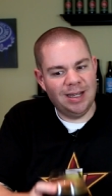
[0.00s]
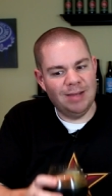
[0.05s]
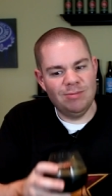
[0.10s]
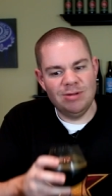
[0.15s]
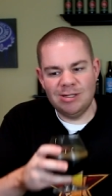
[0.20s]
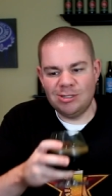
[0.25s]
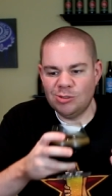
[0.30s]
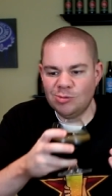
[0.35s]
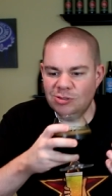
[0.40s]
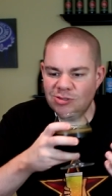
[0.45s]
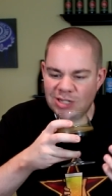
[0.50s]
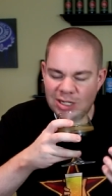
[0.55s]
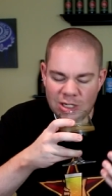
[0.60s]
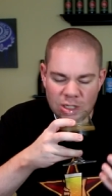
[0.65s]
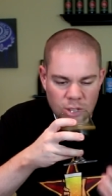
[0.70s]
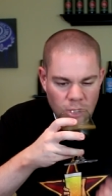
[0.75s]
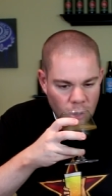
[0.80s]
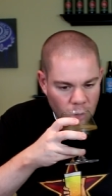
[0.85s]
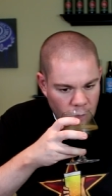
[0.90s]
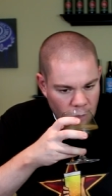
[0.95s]
I mean, it smells like
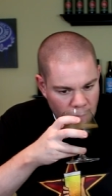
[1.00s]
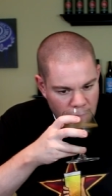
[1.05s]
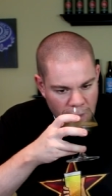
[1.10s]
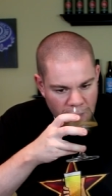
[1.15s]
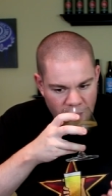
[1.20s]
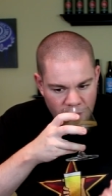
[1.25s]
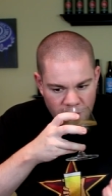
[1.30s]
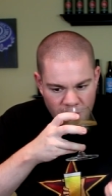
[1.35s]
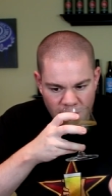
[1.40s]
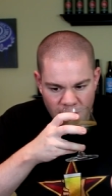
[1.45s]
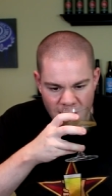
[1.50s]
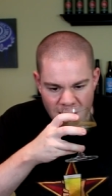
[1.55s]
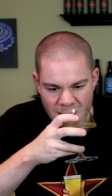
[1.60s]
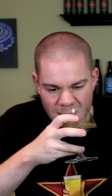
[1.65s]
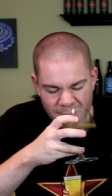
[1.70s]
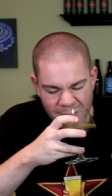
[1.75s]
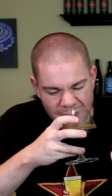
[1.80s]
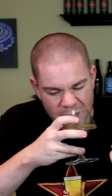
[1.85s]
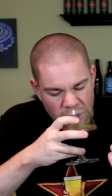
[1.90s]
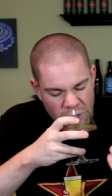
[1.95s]
cocoa powder,
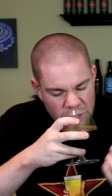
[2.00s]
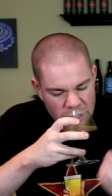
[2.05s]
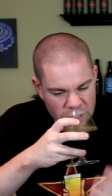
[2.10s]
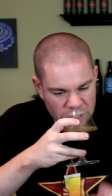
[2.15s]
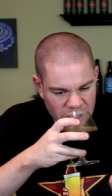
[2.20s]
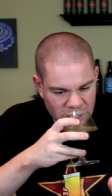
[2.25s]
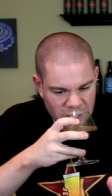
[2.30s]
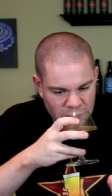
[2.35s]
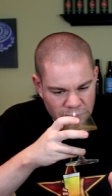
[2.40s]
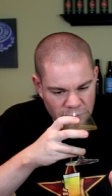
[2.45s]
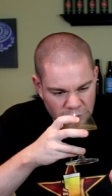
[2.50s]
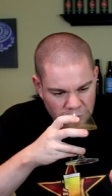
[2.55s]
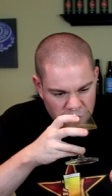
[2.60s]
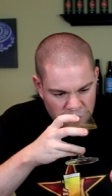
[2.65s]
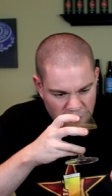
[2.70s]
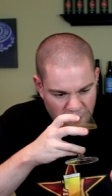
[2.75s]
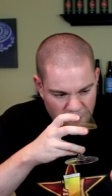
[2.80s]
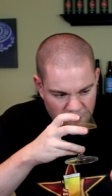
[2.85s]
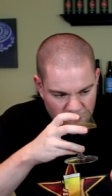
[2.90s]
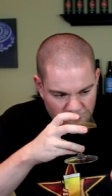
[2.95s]
like a Hershey's milk
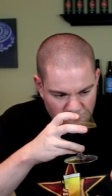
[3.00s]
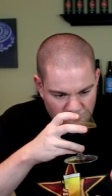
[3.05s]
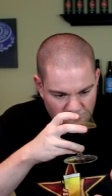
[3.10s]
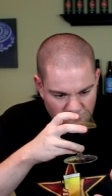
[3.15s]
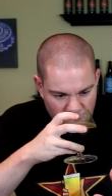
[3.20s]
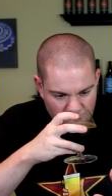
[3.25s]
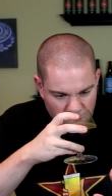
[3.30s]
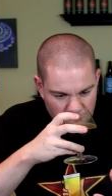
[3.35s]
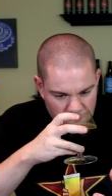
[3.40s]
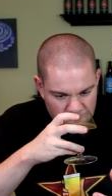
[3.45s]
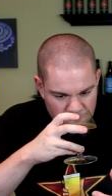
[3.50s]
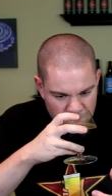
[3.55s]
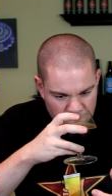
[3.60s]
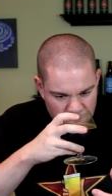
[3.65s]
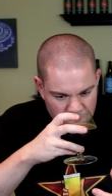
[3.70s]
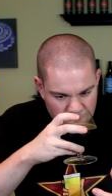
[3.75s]
chocolate bar.